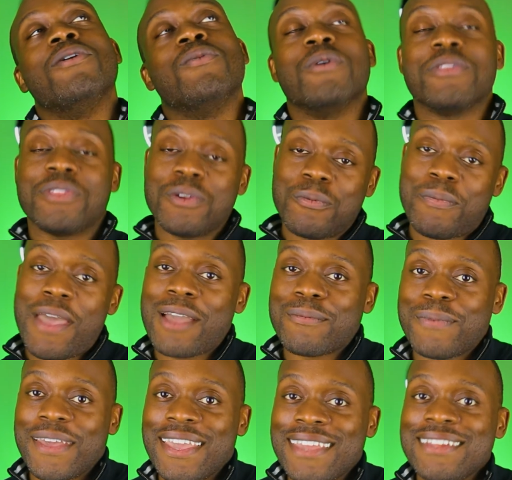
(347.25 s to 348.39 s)
with your back
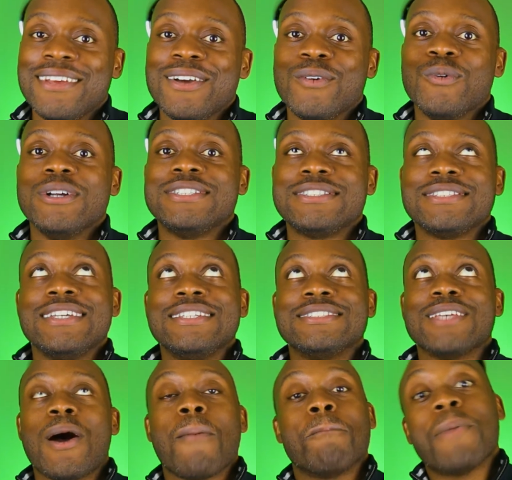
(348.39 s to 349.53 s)
pain, which
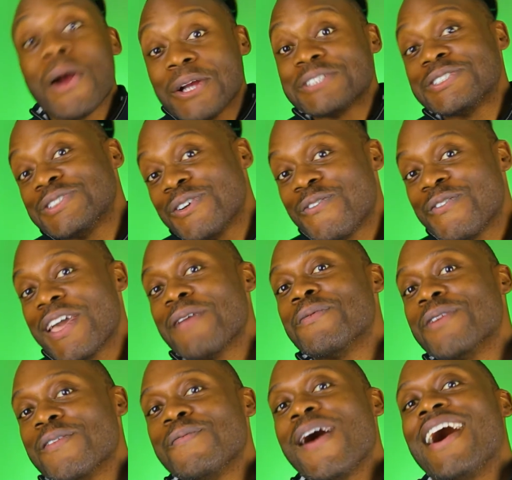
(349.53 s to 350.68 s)
is a personal
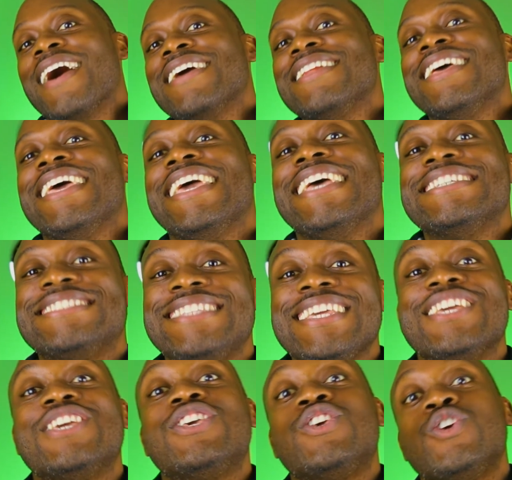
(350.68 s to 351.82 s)
favorite of mine, is the
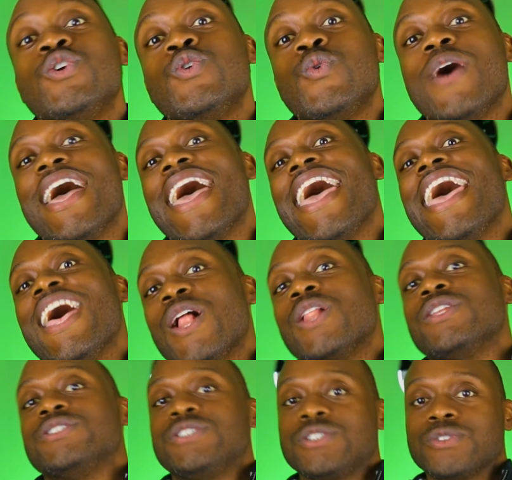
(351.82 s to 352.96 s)

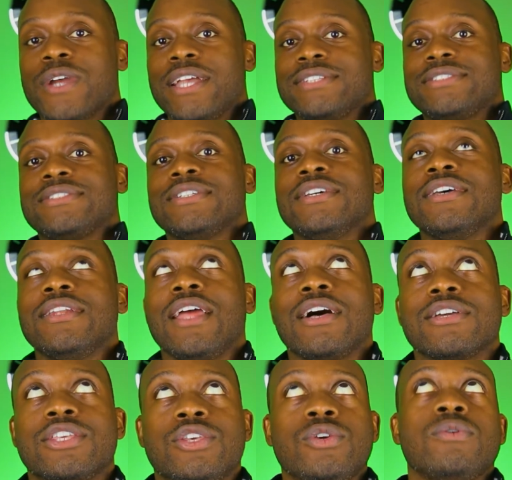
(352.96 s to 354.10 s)
QL stretch. Now,
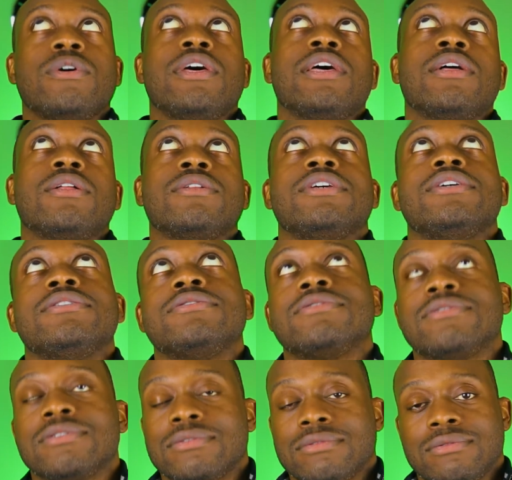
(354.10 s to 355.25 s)
QL
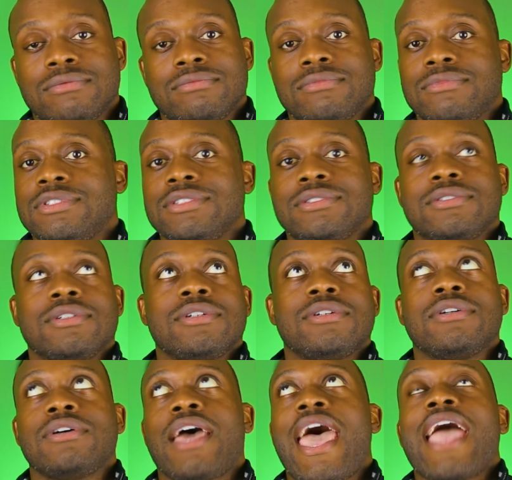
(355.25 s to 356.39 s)
is just
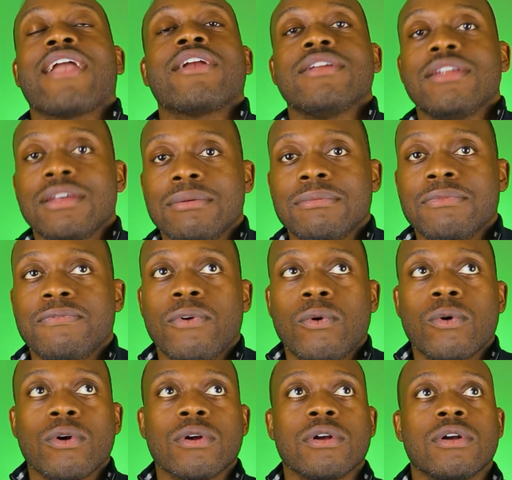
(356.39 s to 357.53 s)
an acronym
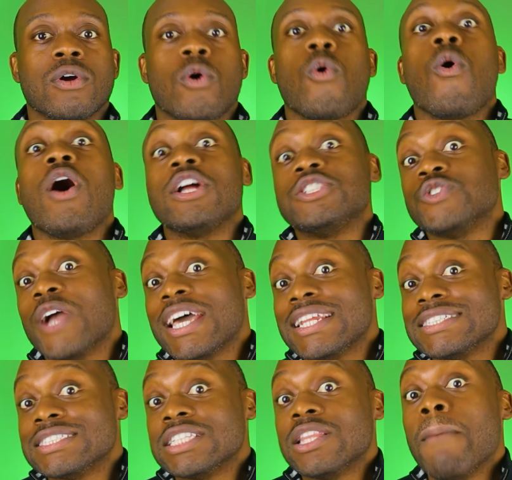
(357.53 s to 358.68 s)
for
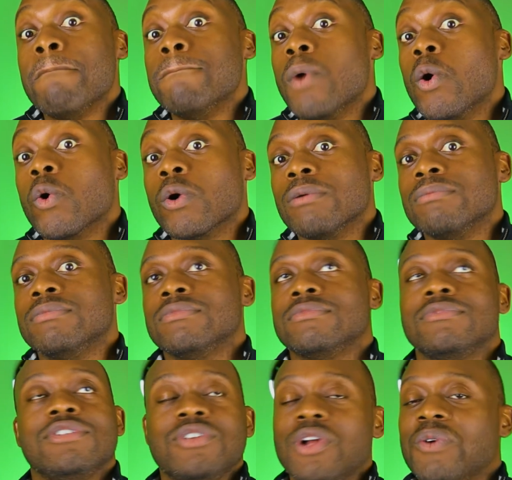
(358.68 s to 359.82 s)
quadratus lumborum.
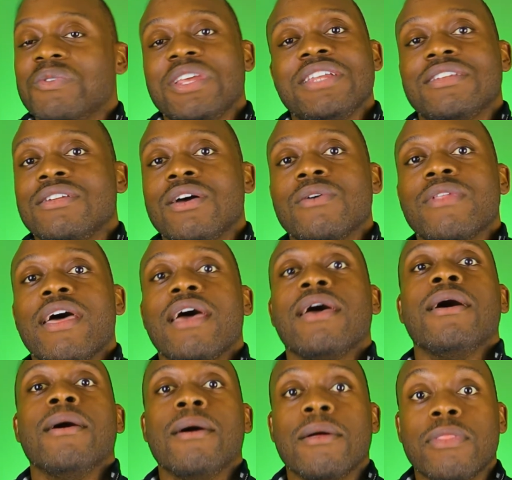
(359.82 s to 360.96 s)
You don't need to know that.
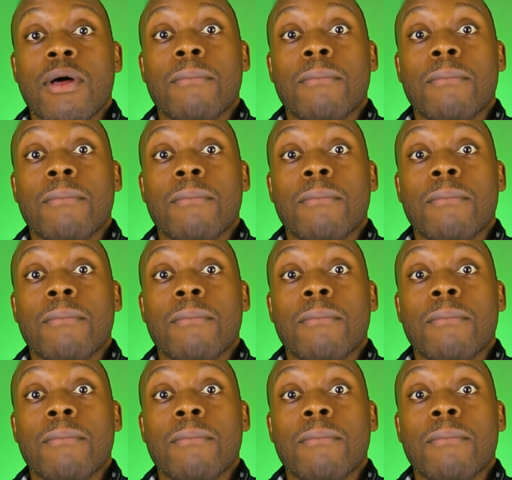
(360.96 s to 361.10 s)
The